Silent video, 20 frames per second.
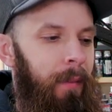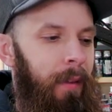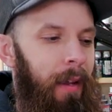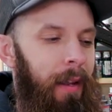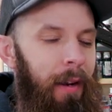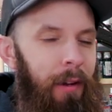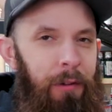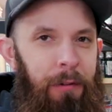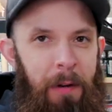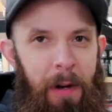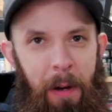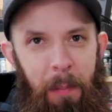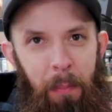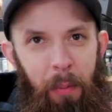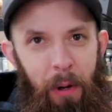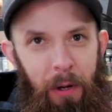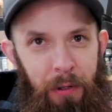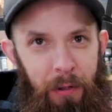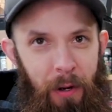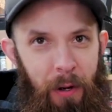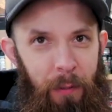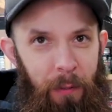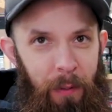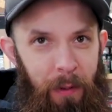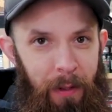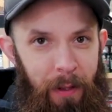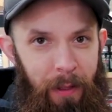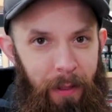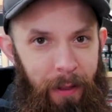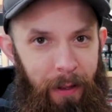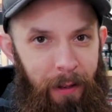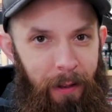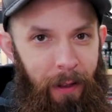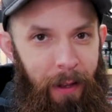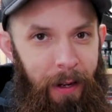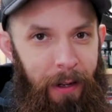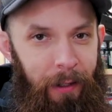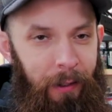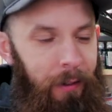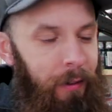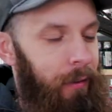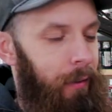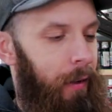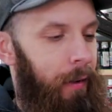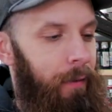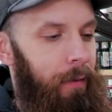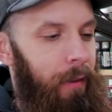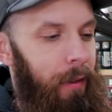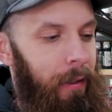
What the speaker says: And I was trying to brush on really thick layers of